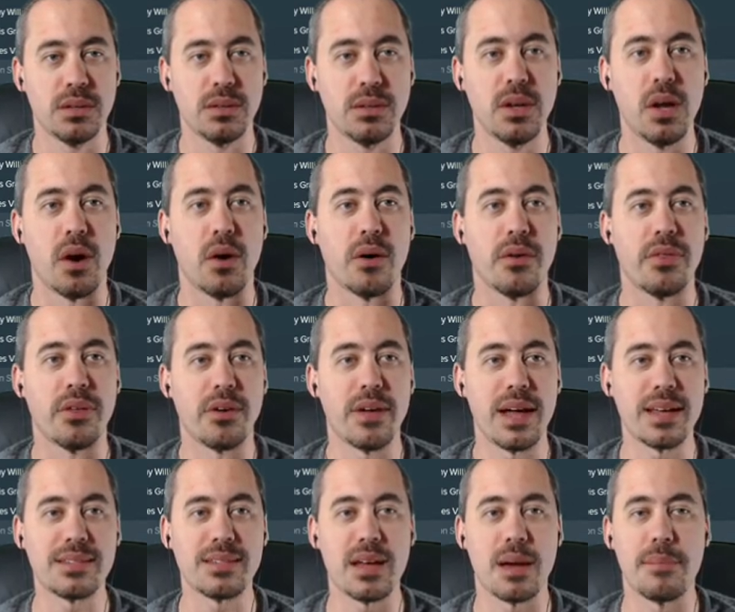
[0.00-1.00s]
No, the
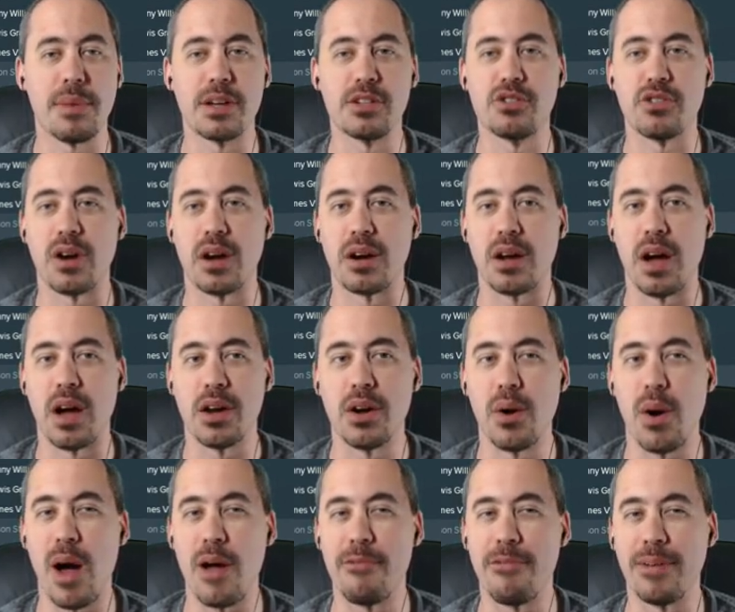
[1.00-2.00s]
last time I tried auto,
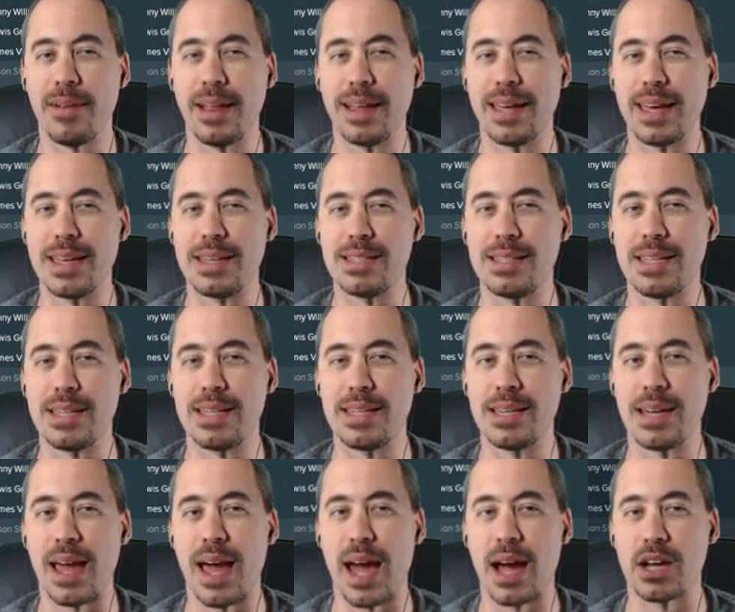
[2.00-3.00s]
I felt like it
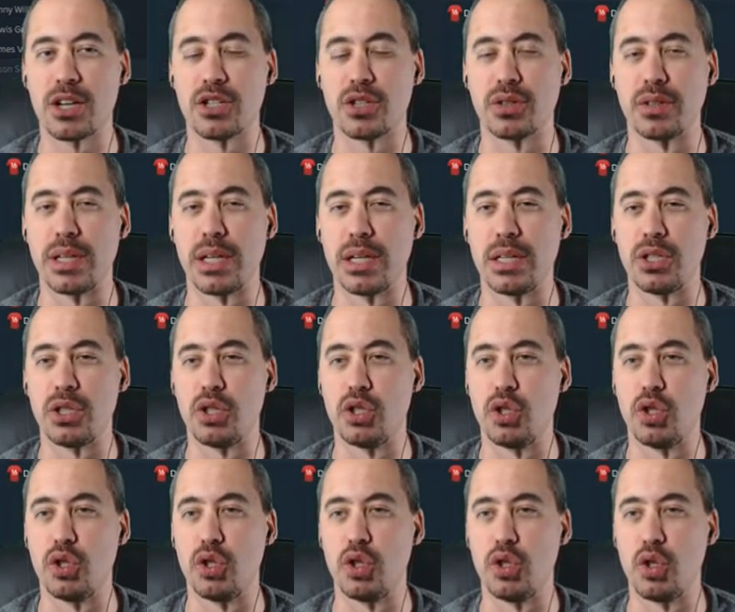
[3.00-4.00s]
didn't actually
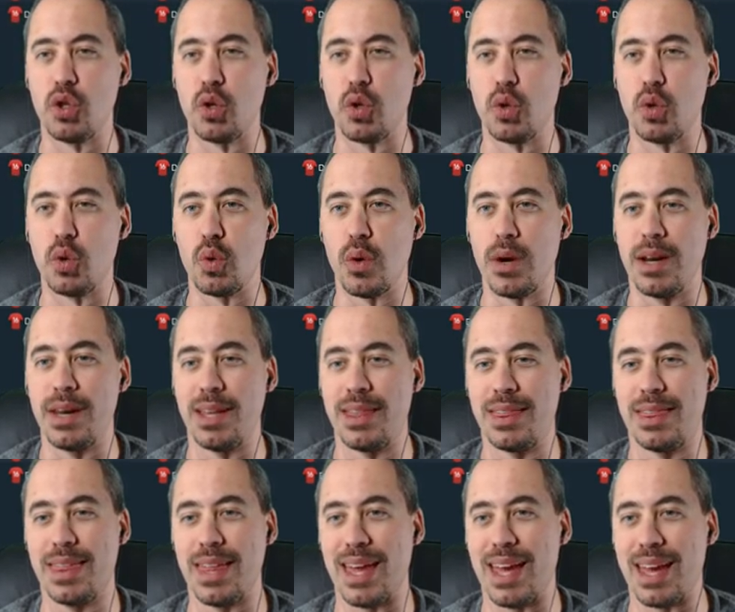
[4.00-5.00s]
do
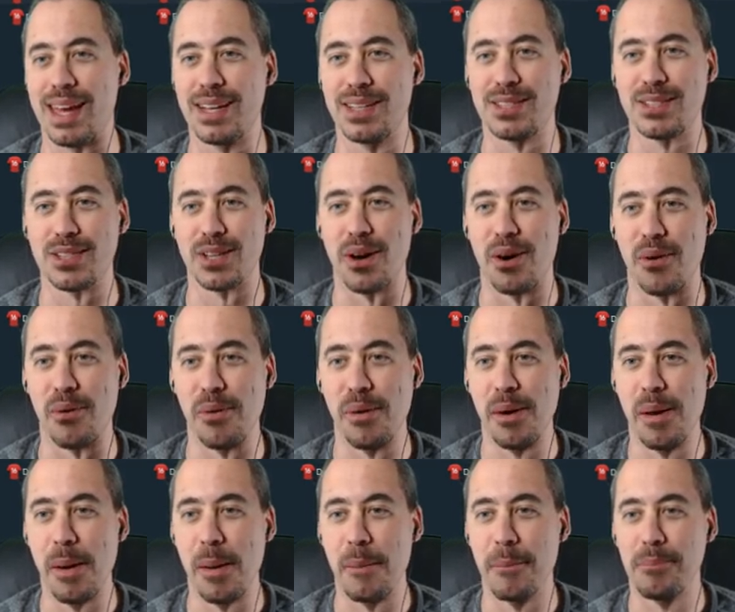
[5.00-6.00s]
anything, so
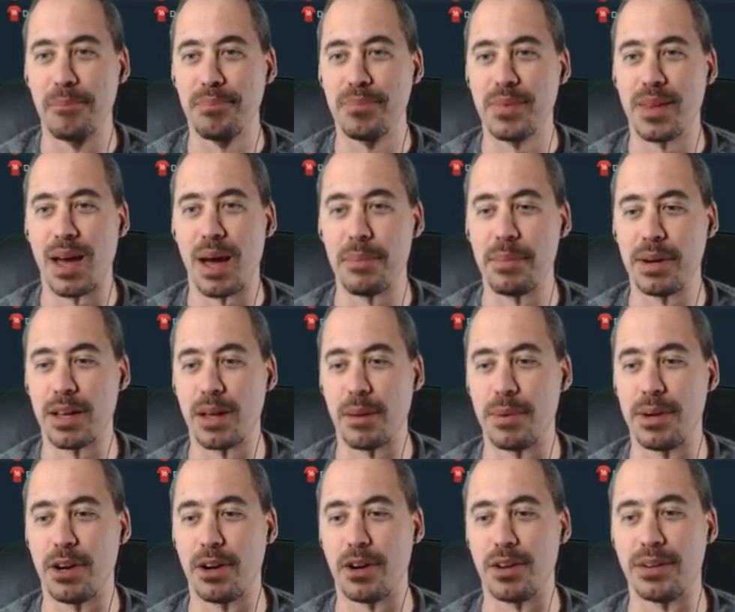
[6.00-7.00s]
I'm gonna come
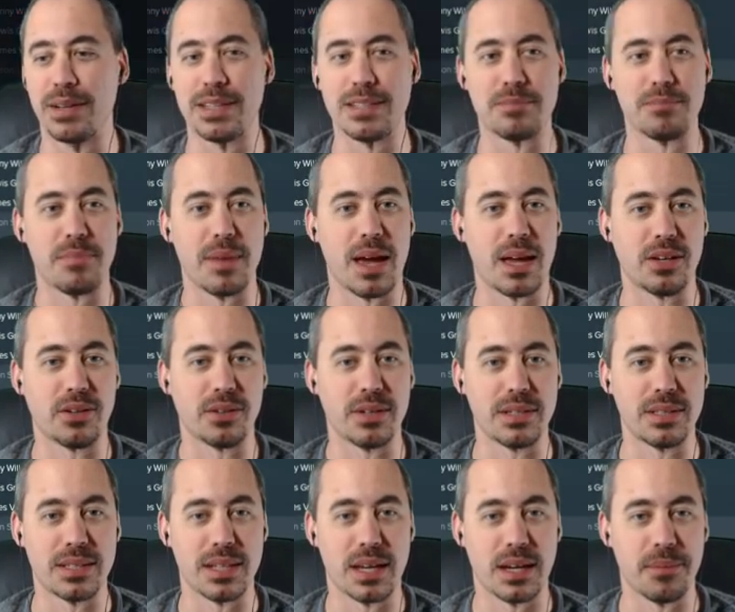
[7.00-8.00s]
in here and at least manually
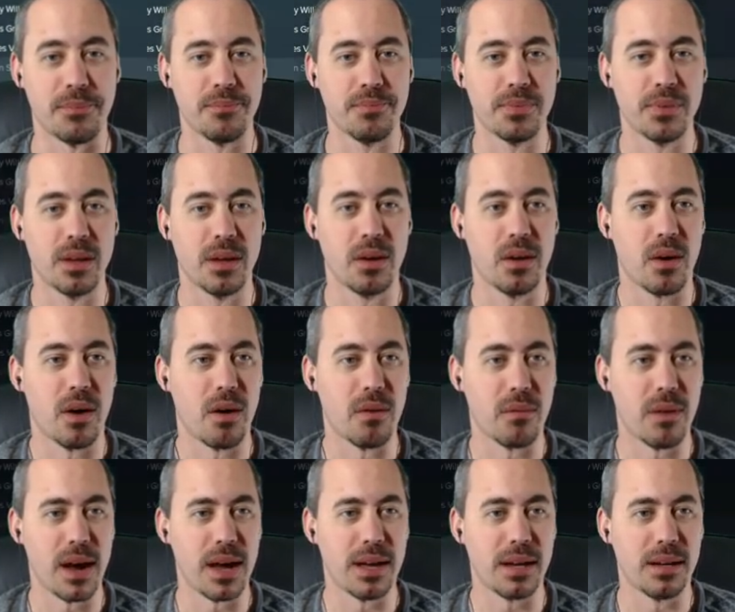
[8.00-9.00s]
set it. All
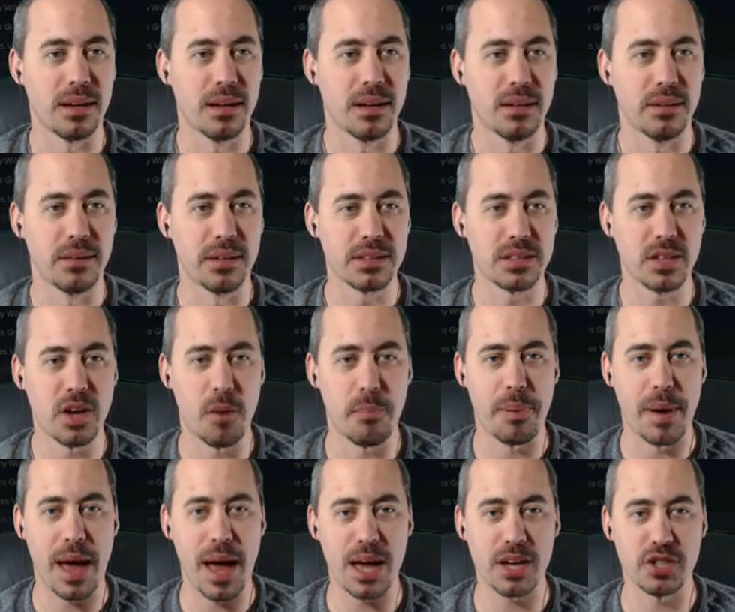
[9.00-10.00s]
right, let's go
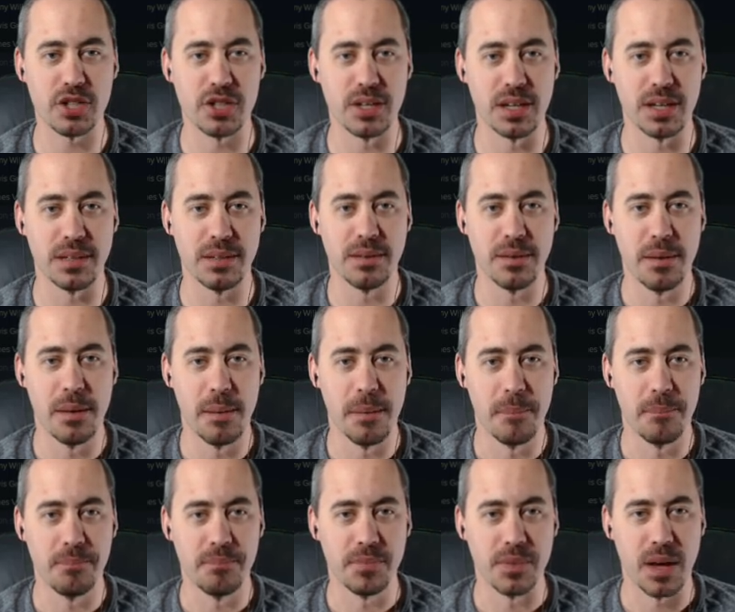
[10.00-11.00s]
passionate.
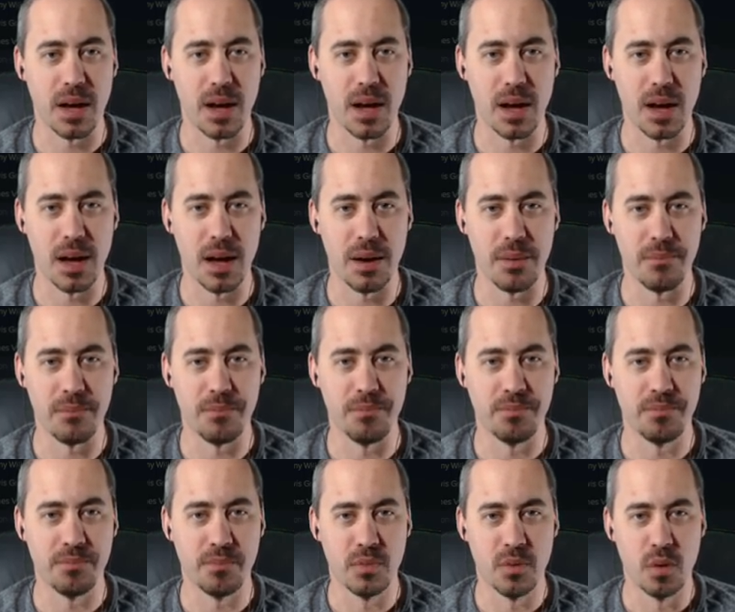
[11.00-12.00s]
Um,
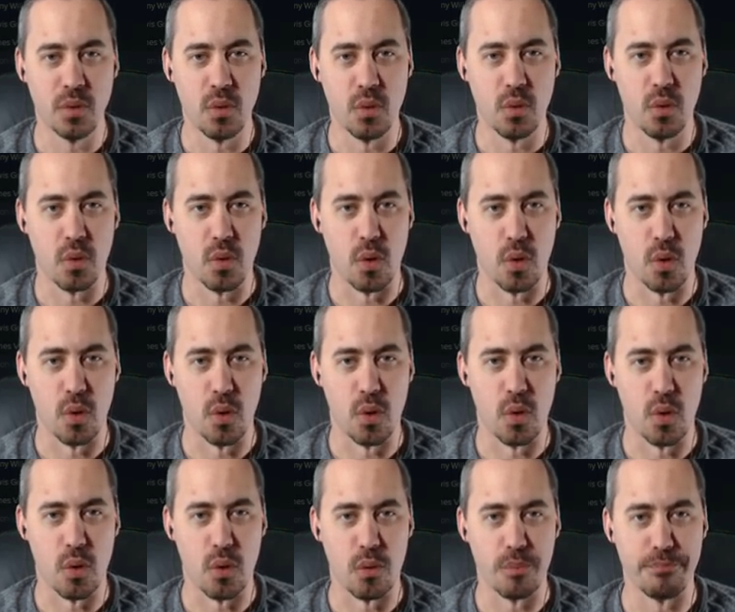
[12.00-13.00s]

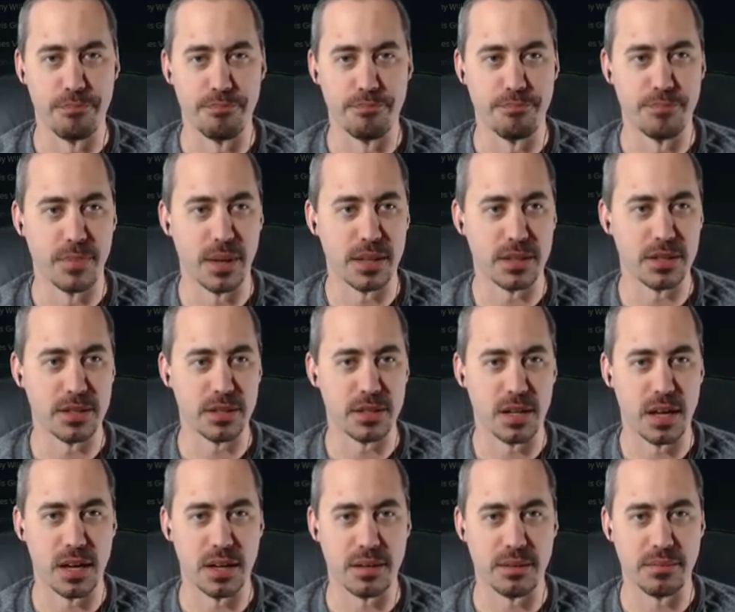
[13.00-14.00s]
oh, that's
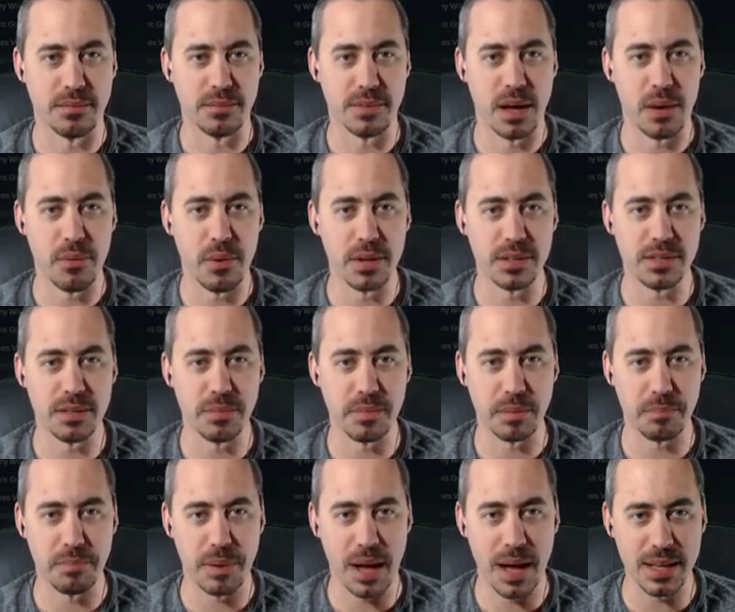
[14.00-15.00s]
not, I want something
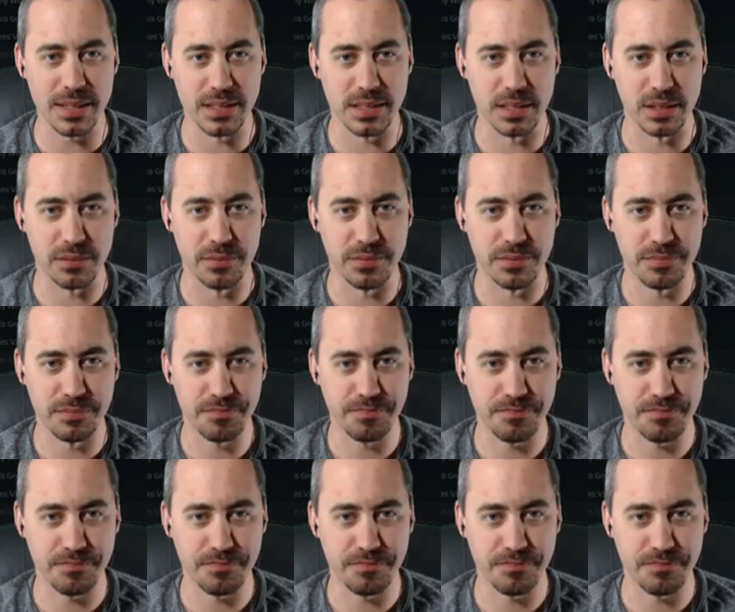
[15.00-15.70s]
positive.